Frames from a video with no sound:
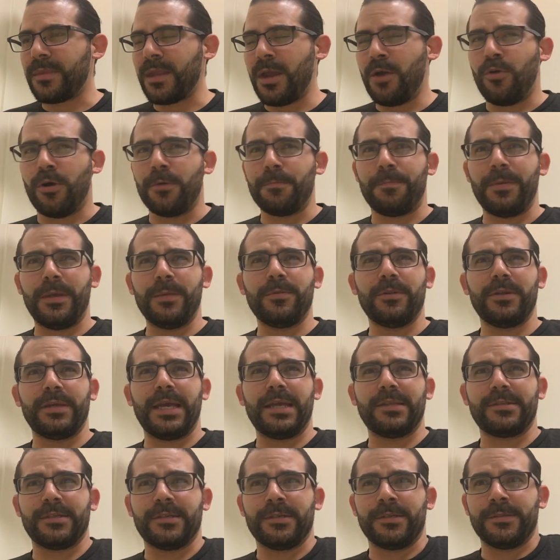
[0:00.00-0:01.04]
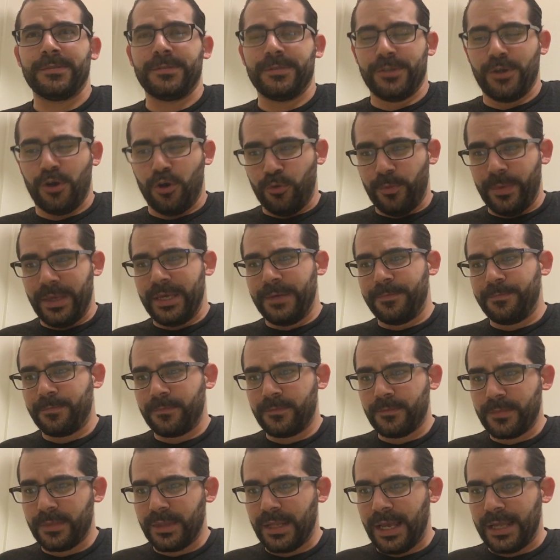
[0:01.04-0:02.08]
I want people to get to know me
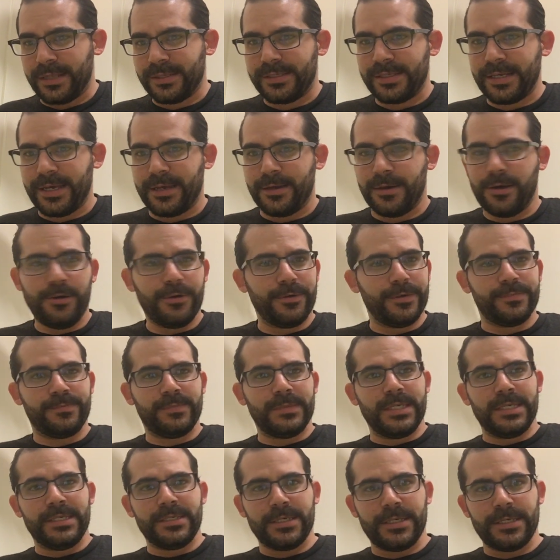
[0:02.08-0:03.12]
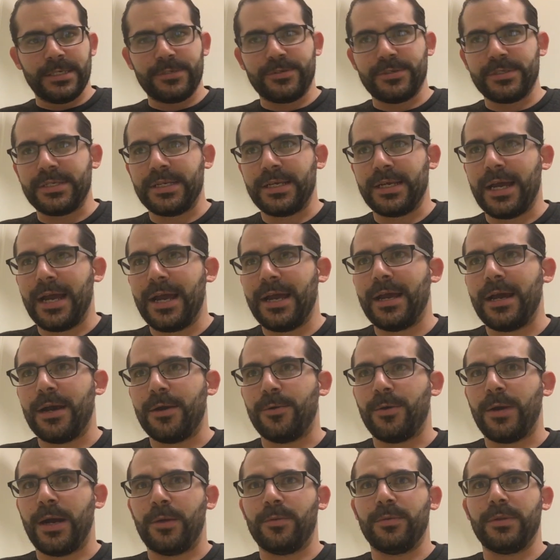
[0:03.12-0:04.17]
and say, "Oh, he's an interesting guy.
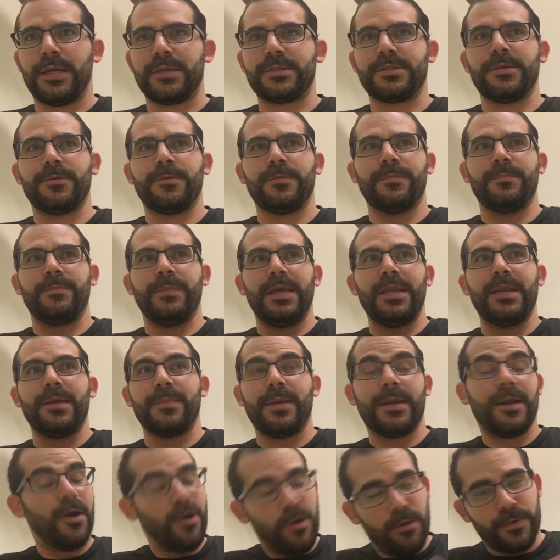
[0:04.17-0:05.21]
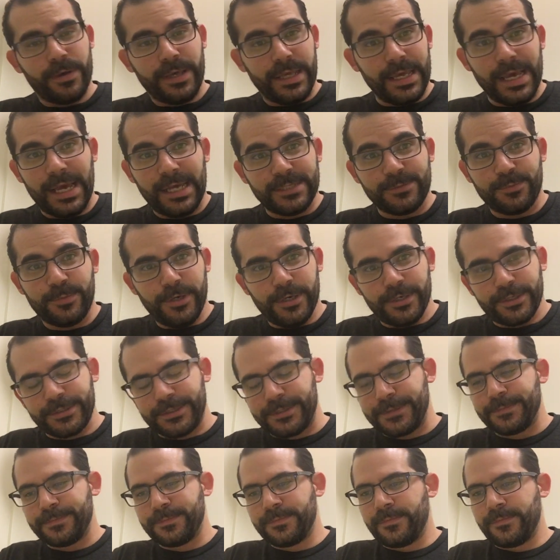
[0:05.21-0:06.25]
I would like to meet him." And oh, he has books.